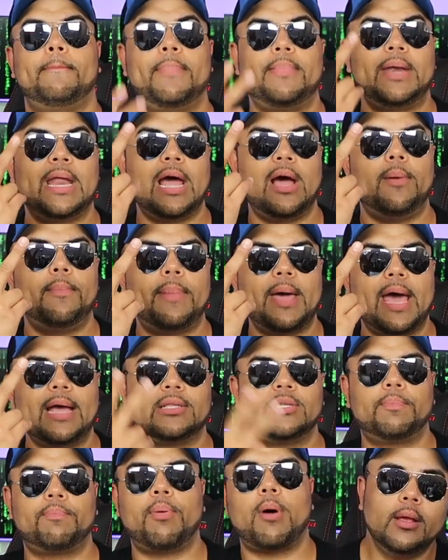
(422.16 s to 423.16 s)
now
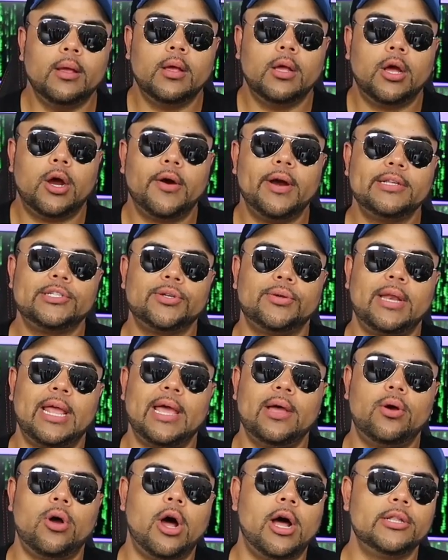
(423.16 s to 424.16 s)
so
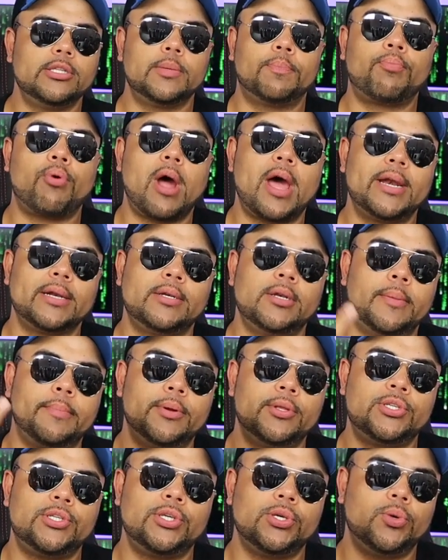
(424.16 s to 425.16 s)
now on to product
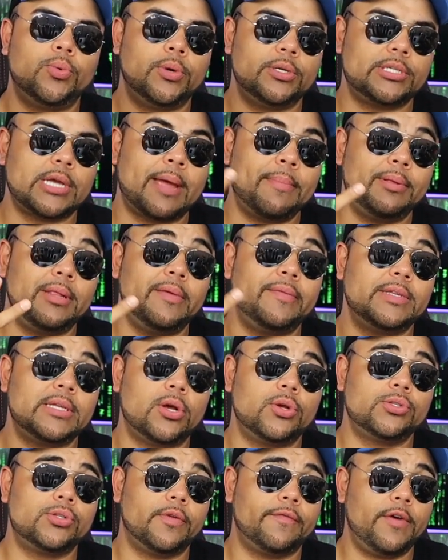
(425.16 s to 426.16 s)
number 2, which I believe is
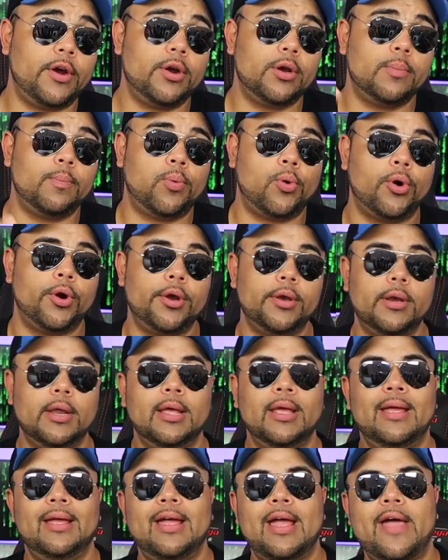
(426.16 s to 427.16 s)
also very important.
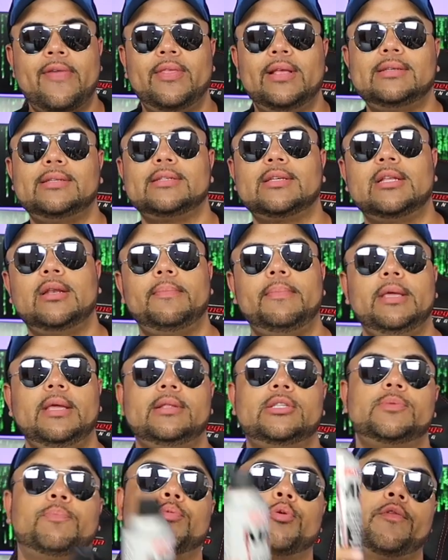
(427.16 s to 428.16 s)
And this is gonna
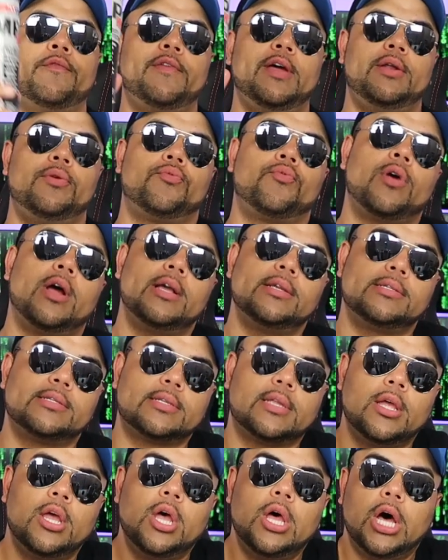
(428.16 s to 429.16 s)
be to prevent
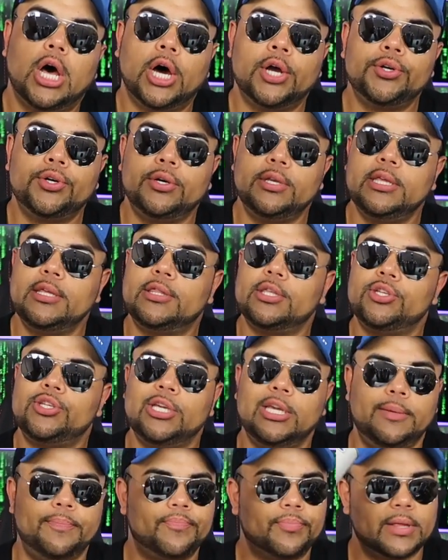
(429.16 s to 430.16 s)
rust underneath the
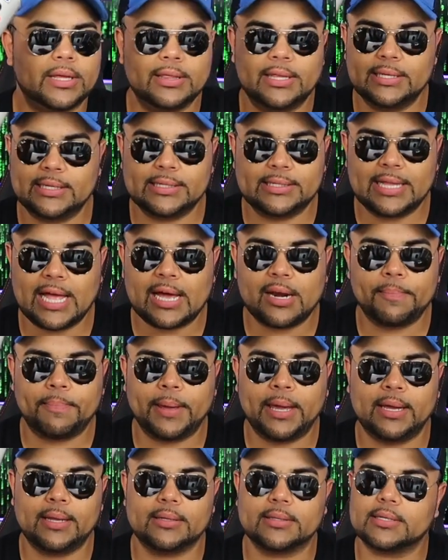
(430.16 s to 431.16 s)
Jeep. This is not a
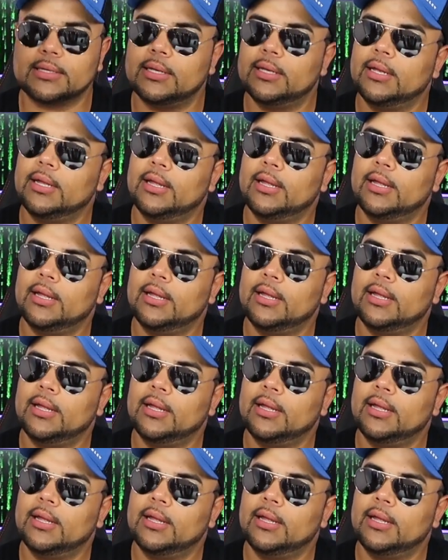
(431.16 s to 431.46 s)
paint.